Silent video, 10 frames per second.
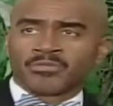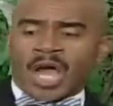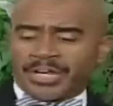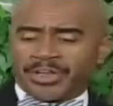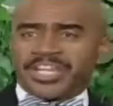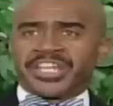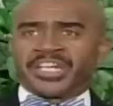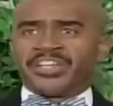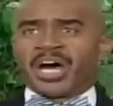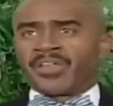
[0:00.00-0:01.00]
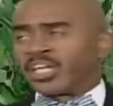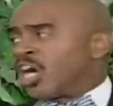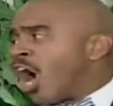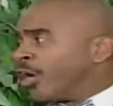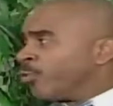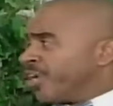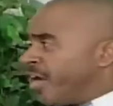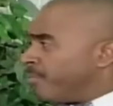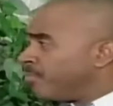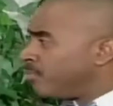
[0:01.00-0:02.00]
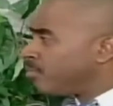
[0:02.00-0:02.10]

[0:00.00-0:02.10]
Why do he need another God with him?